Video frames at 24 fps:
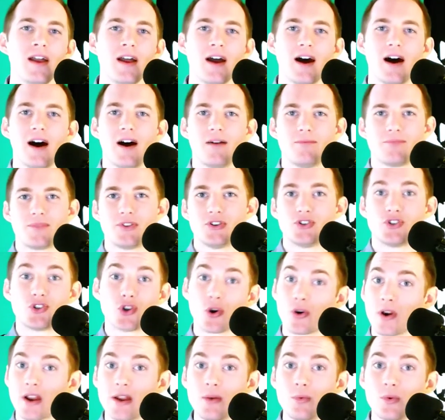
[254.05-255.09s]
Um, the
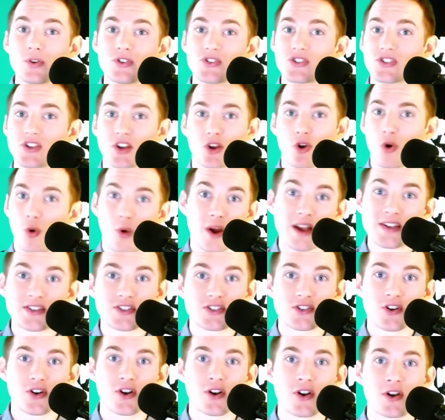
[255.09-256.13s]
jury was
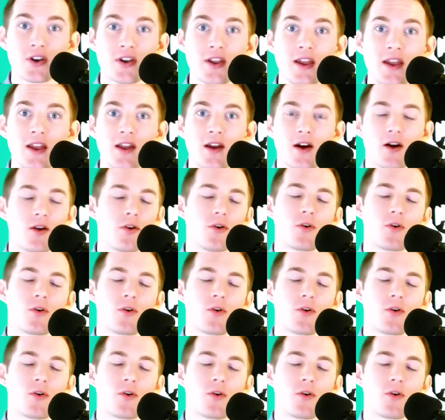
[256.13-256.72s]
sequestered or,